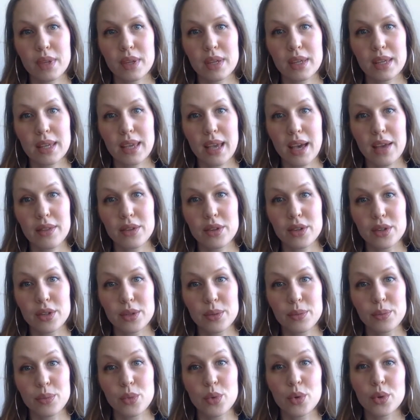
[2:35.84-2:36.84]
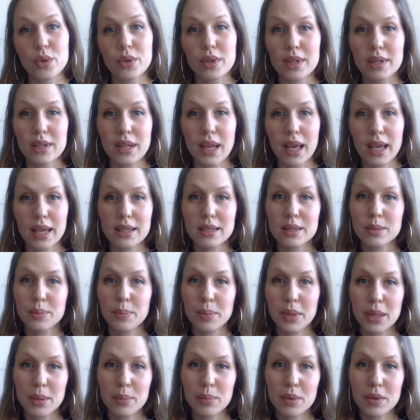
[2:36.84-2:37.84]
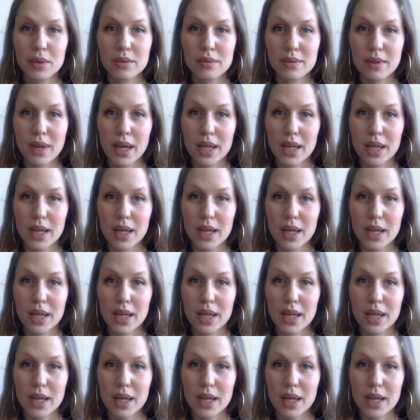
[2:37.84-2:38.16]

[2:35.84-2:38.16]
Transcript: gather more than 8 people